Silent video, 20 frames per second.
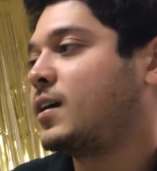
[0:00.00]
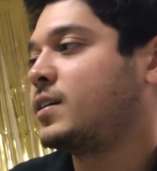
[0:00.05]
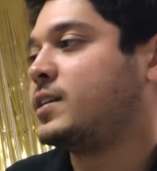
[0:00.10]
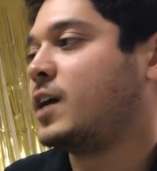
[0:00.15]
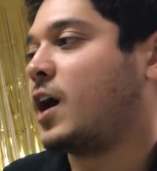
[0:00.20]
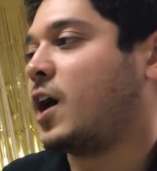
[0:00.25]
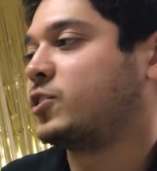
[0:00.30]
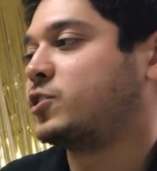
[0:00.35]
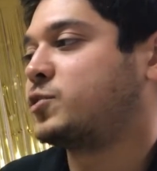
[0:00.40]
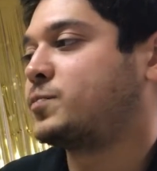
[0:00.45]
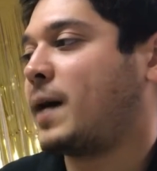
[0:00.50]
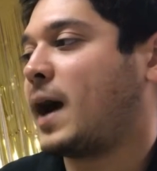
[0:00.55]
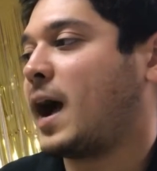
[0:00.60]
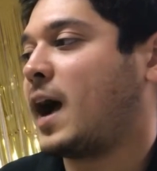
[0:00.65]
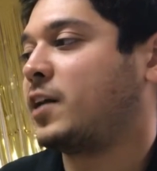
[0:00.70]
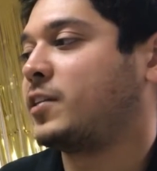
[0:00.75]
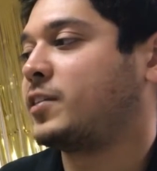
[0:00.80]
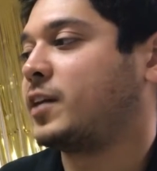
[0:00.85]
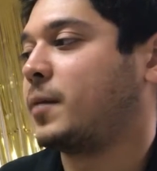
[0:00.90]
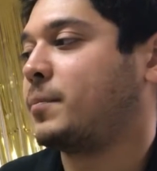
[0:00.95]
Yards
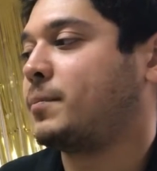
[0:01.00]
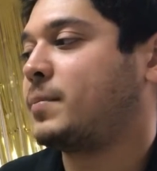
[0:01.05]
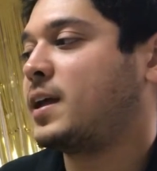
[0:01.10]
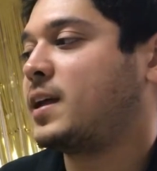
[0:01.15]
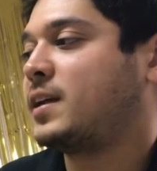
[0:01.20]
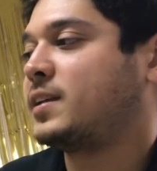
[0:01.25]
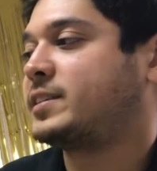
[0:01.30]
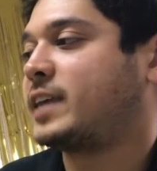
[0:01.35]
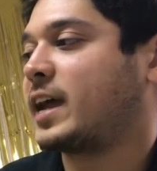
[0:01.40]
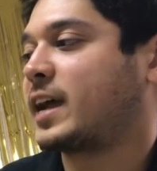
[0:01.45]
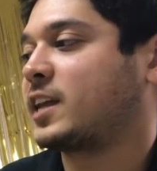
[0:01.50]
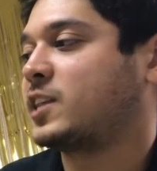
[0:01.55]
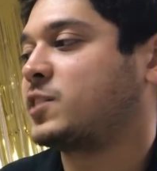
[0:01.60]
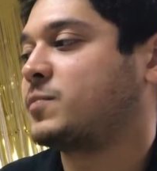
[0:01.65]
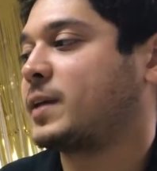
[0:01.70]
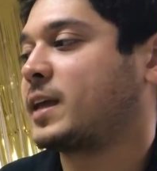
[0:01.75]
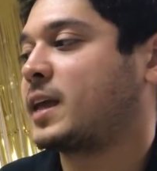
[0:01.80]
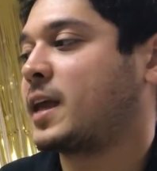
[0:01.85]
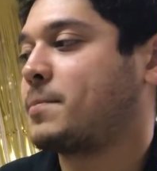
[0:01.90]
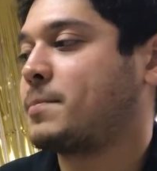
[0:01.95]
piled up. Seconds
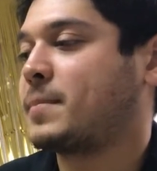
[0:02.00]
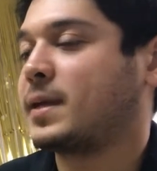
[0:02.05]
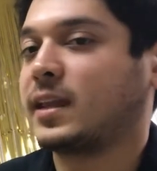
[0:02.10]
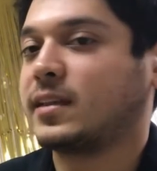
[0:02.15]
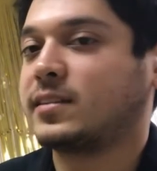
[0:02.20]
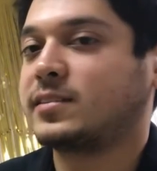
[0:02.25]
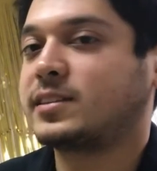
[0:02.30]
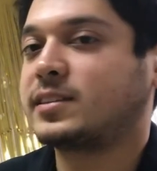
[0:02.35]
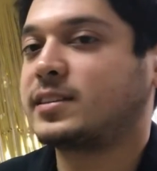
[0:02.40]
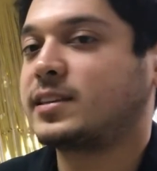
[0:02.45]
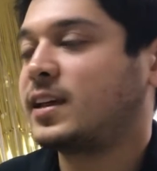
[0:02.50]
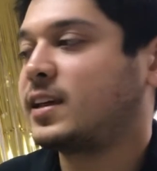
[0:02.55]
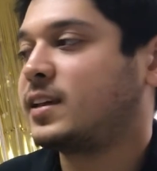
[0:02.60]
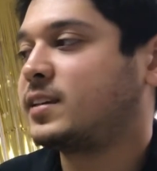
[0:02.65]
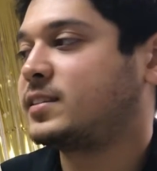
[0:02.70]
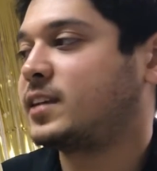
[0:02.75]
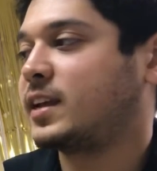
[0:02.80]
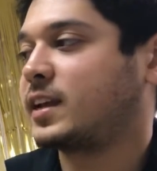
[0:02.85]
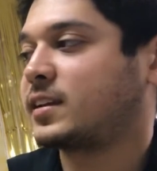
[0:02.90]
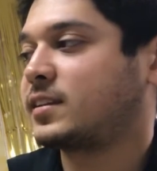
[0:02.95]
became minutes.
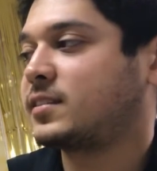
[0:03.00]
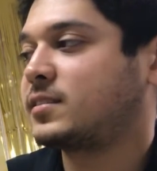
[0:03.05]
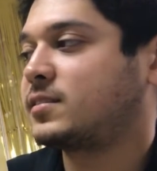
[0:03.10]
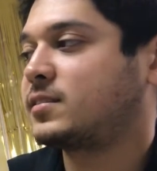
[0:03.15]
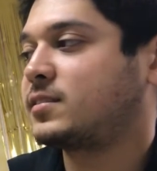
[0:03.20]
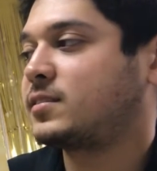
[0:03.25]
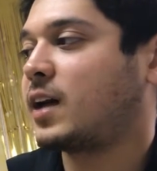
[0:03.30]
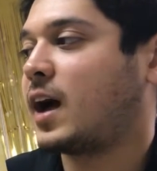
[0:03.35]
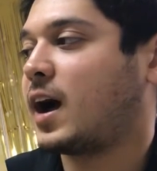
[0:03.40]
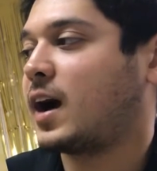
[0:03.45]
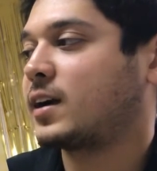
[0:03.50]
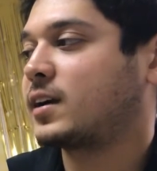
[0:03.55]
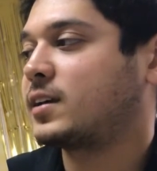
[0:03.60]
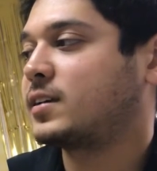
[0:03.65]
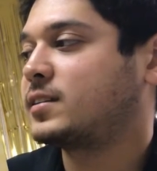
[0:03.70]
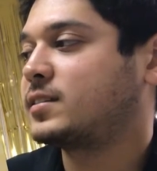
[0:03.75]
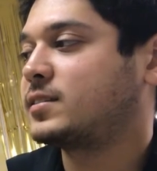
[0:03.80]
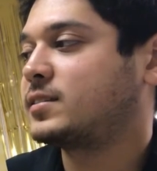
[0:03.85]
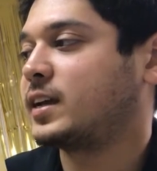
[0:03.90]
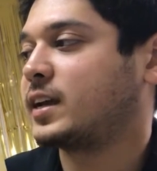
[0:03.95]
Tick, tock,
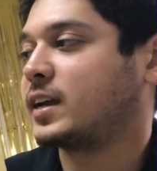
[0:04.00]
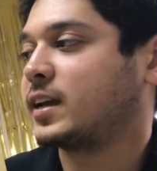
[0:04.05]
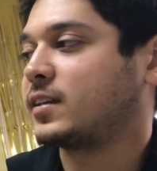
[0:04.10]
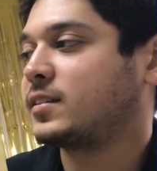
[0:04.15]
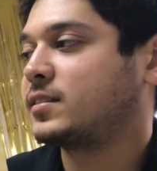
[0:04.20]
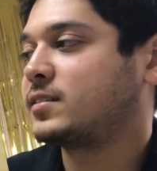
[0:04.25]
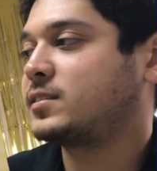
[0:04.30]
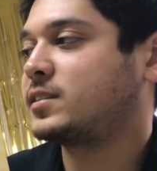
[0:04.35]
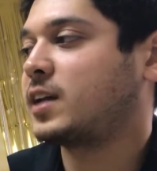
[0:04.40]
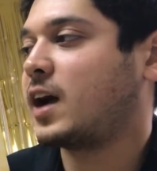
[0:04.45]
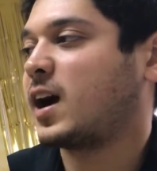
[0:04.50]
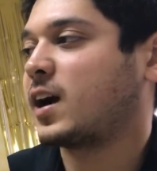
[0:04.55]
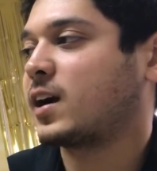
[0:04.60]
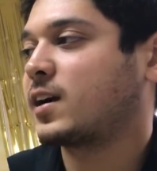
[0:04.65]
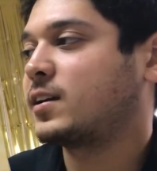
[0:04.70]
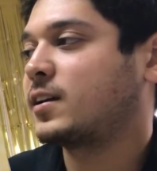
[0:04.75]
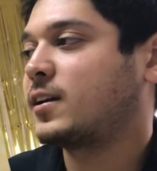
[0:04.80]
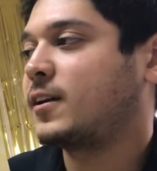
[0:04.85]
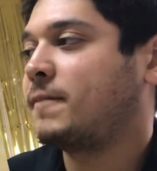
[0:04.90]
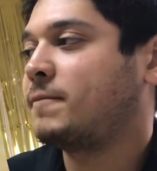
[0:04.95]
tick, tock.